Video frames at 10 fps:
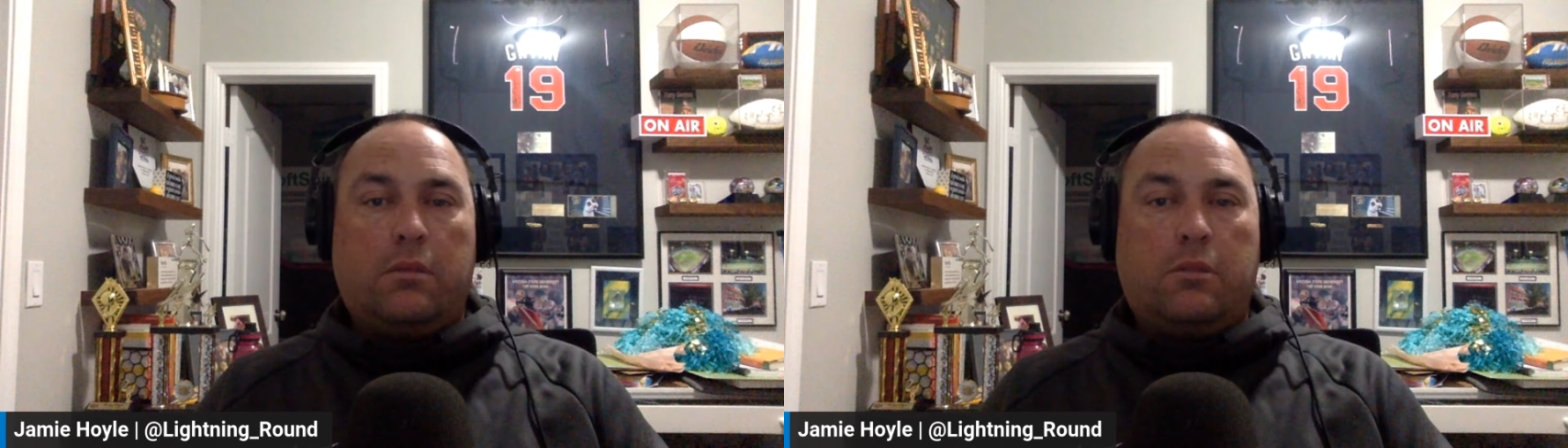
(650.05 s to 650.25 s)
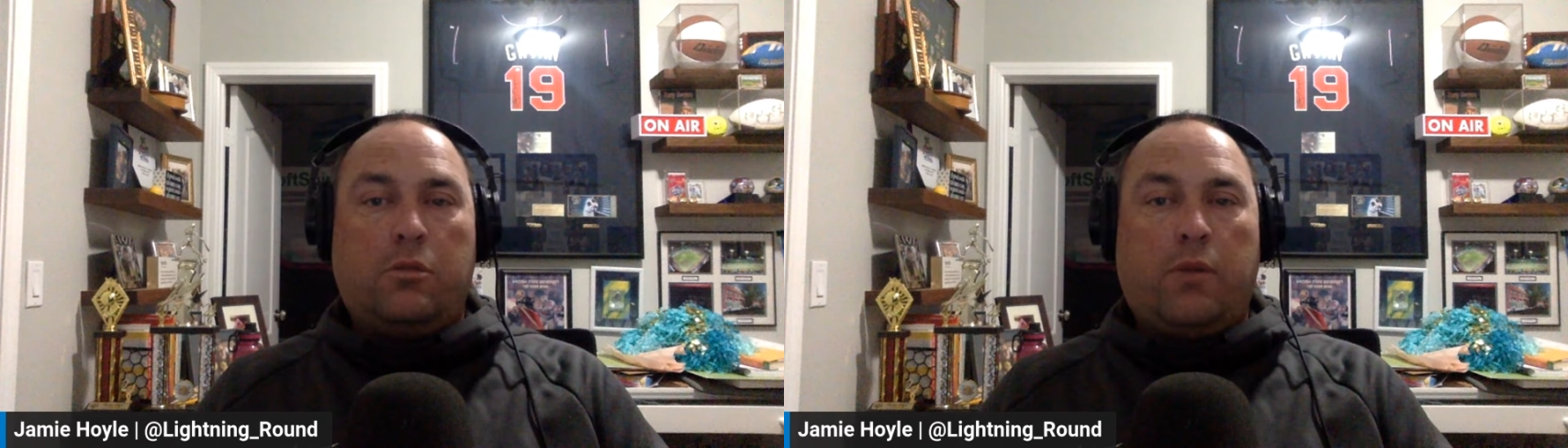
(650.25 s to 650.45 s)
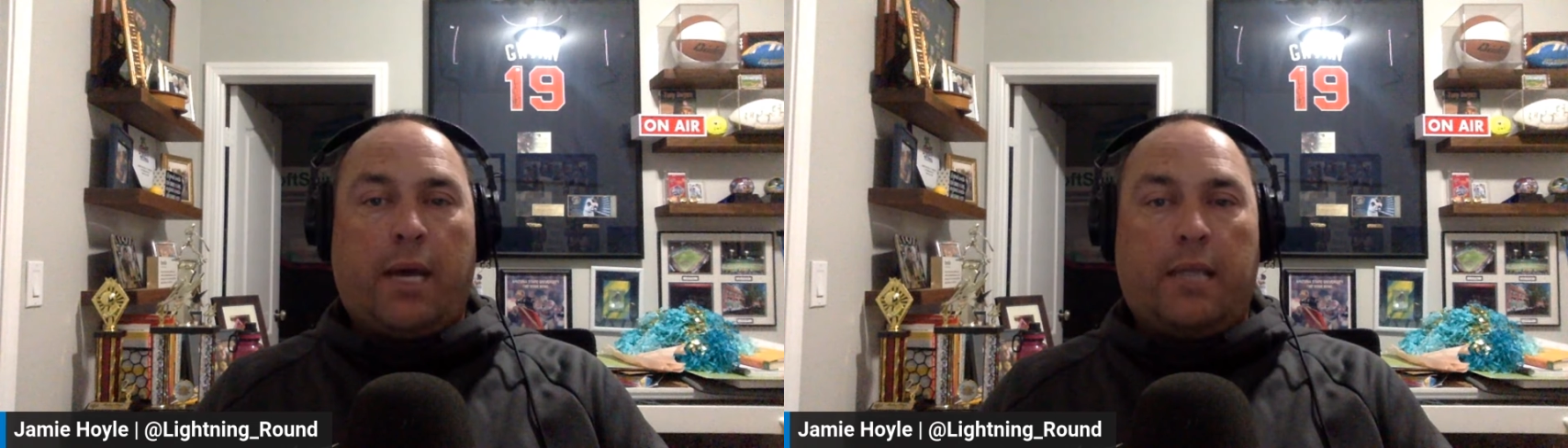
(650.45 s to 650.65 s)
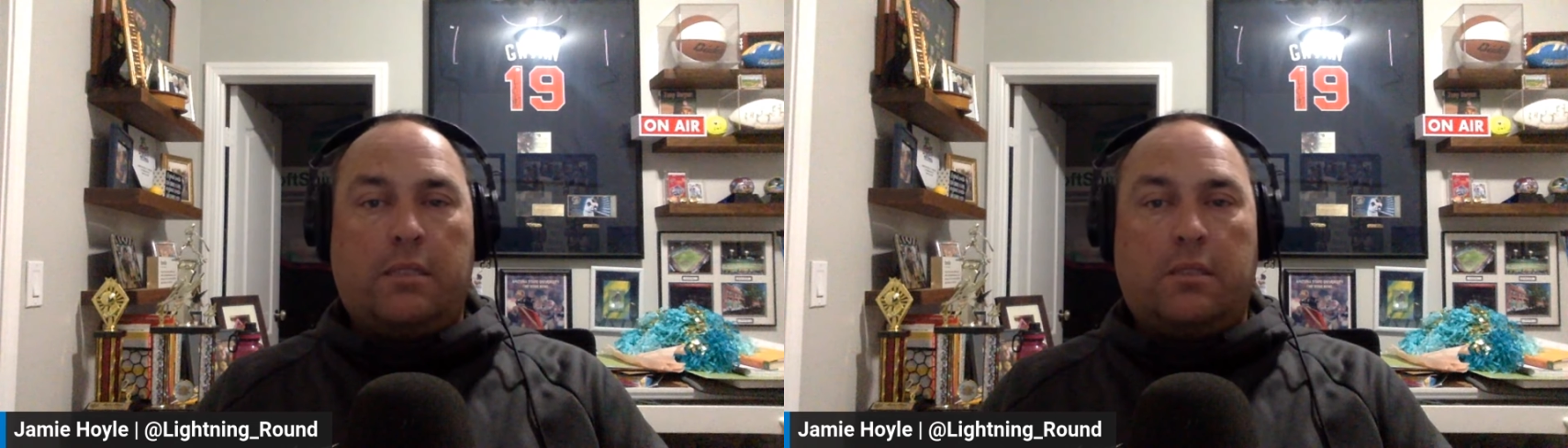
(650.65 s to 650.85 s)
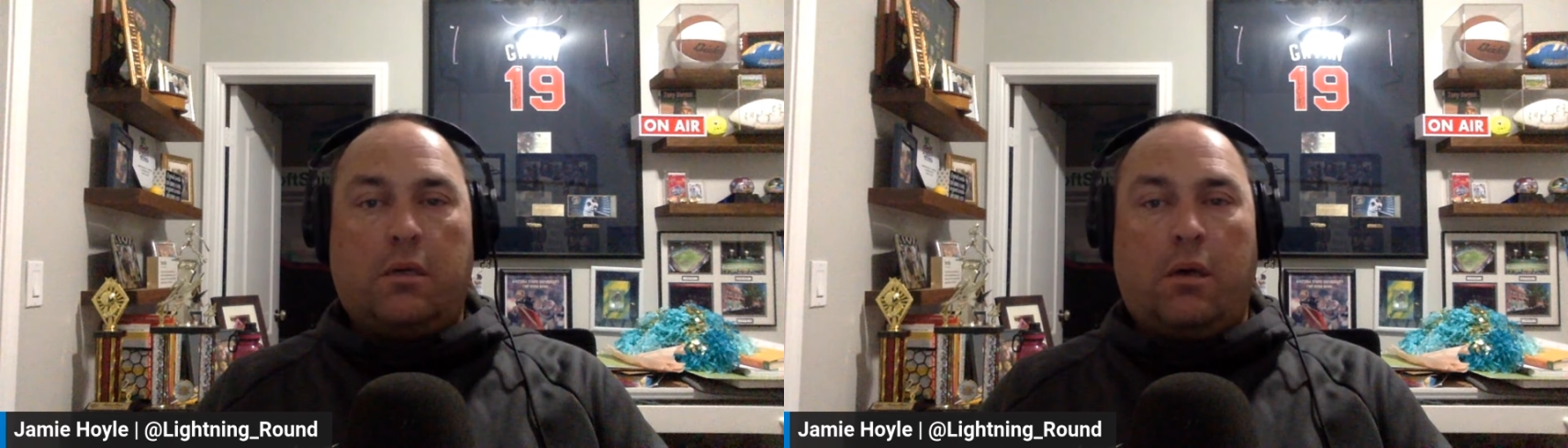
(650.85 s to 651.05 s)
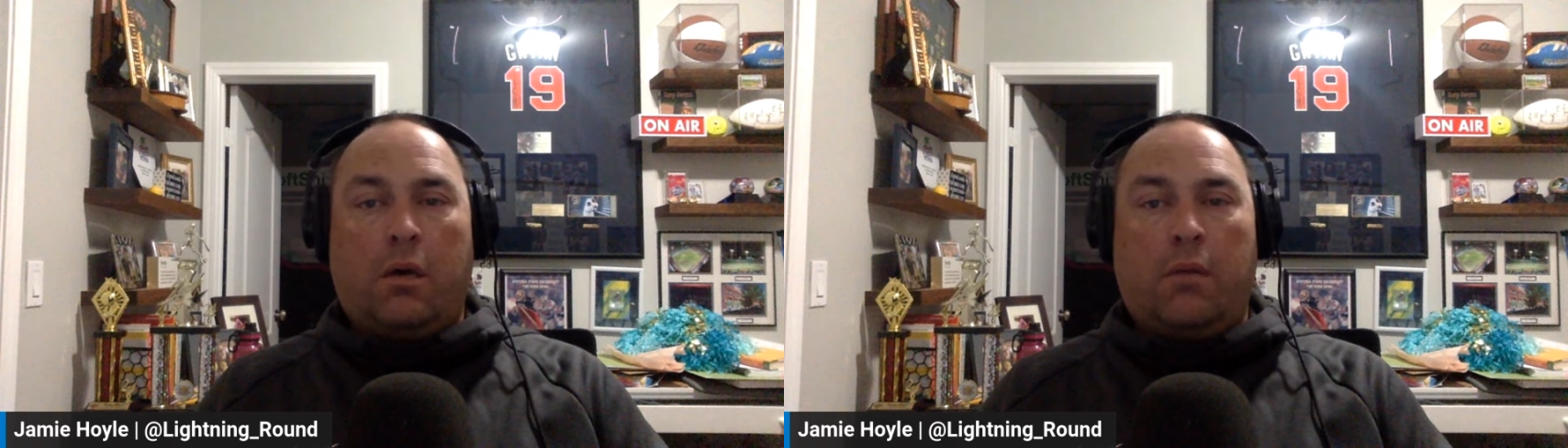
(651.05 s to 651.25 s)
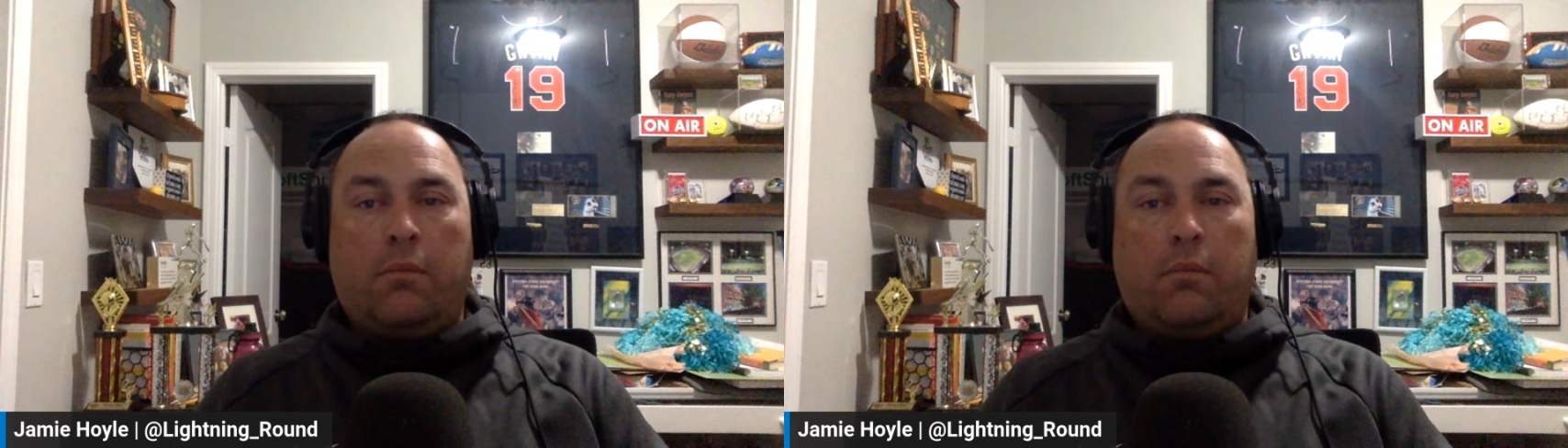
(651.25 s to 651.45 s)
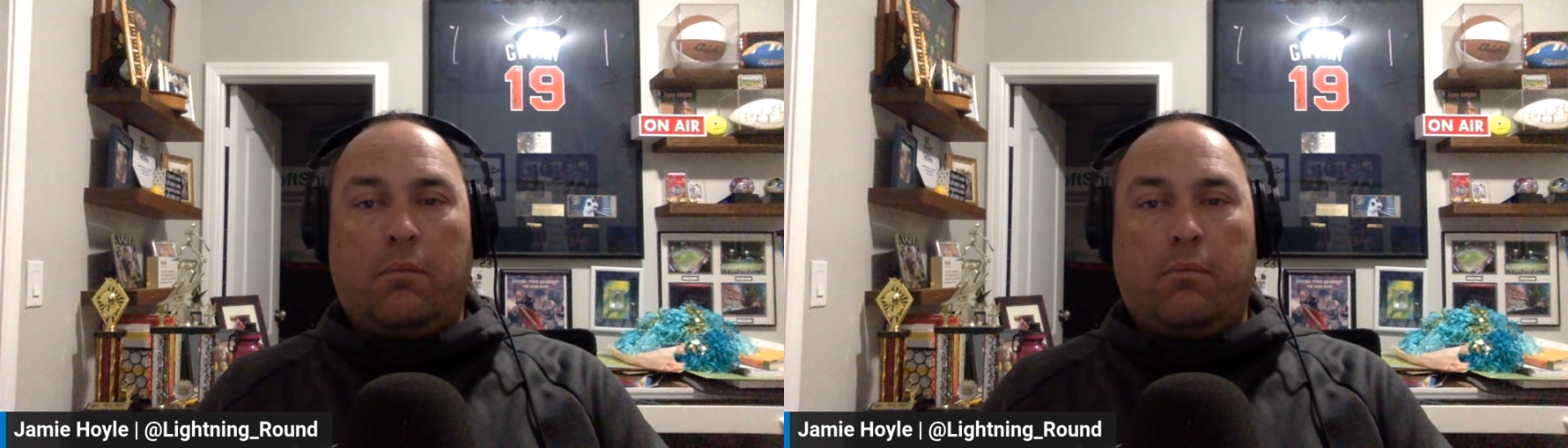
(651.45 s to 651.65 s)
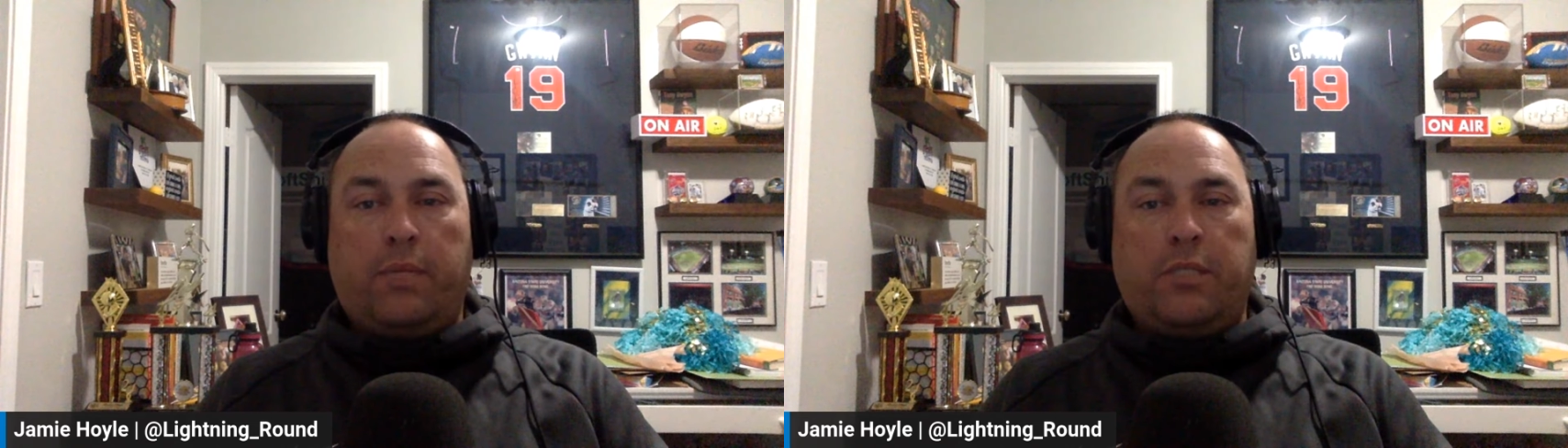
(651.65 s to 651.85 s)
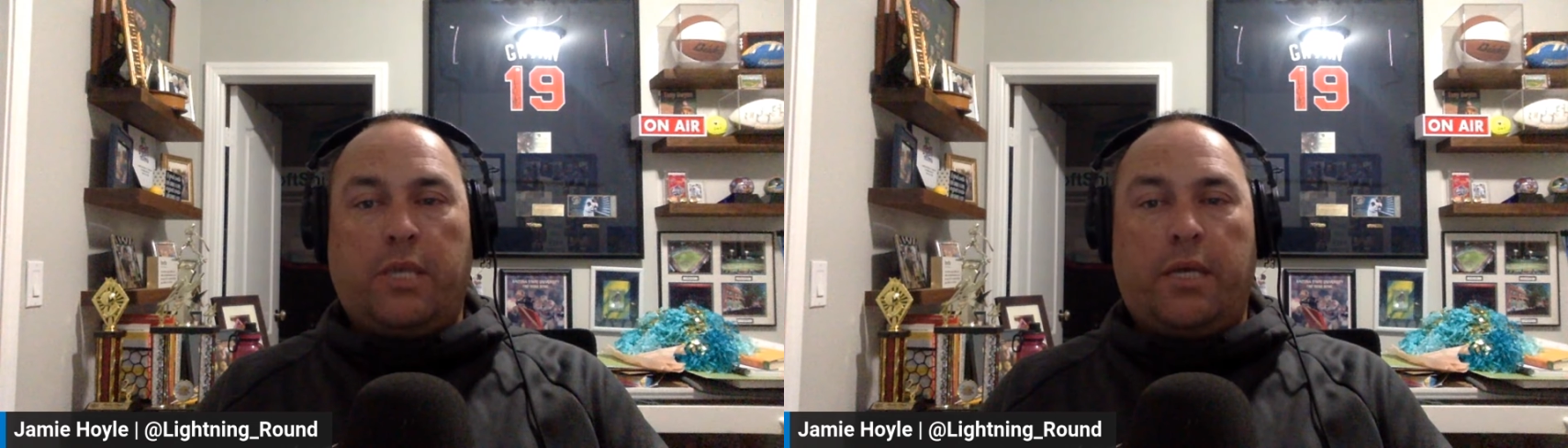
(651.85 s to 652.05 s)
2 hats on
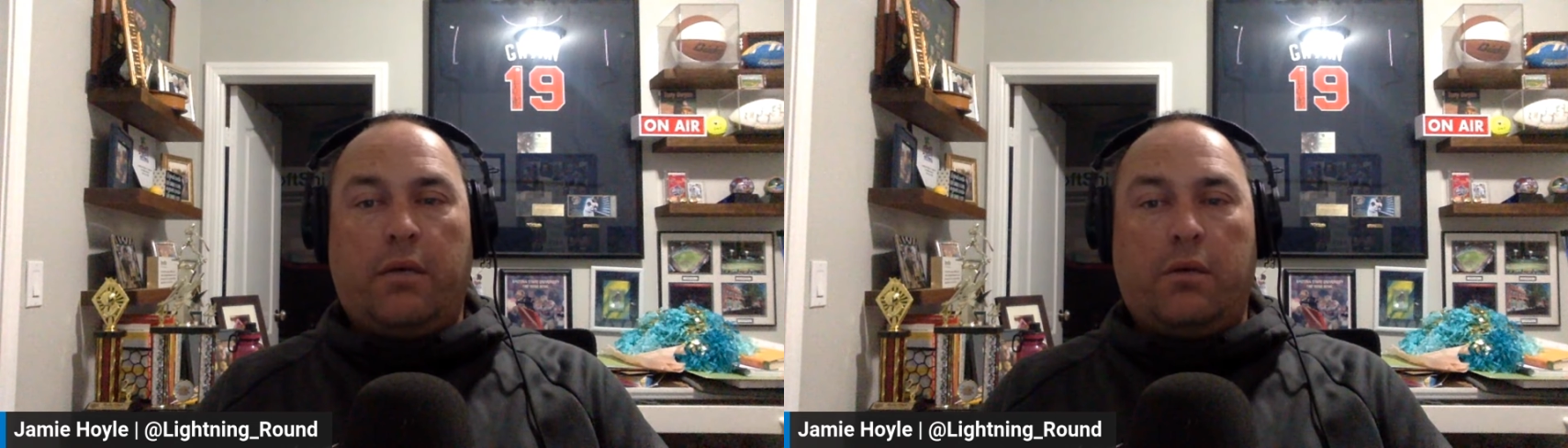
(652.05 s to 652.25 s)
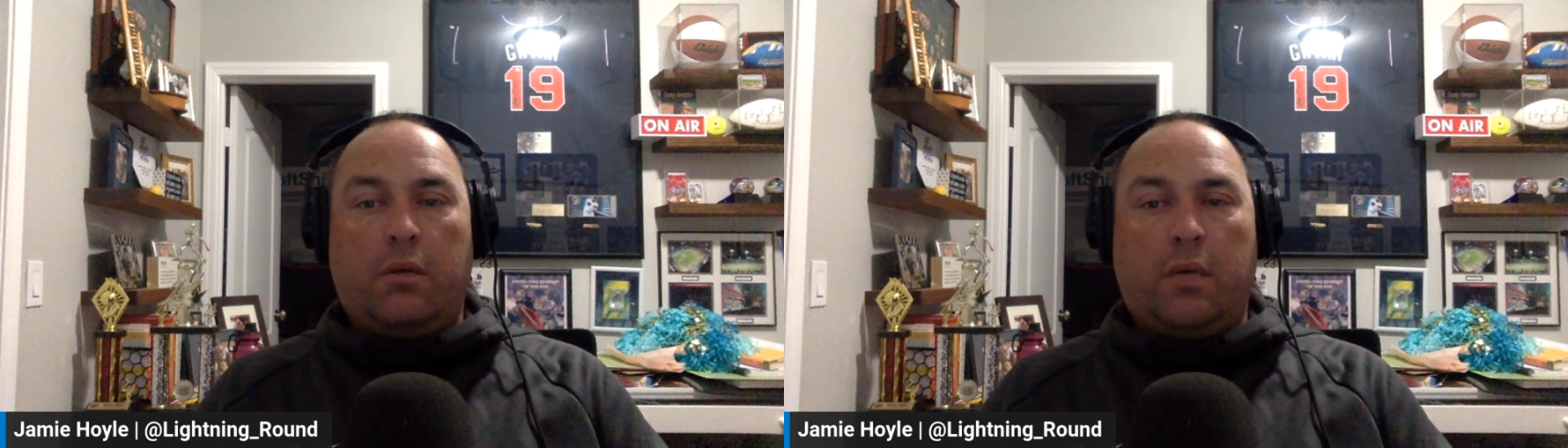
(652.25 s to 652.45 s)
BJ Hill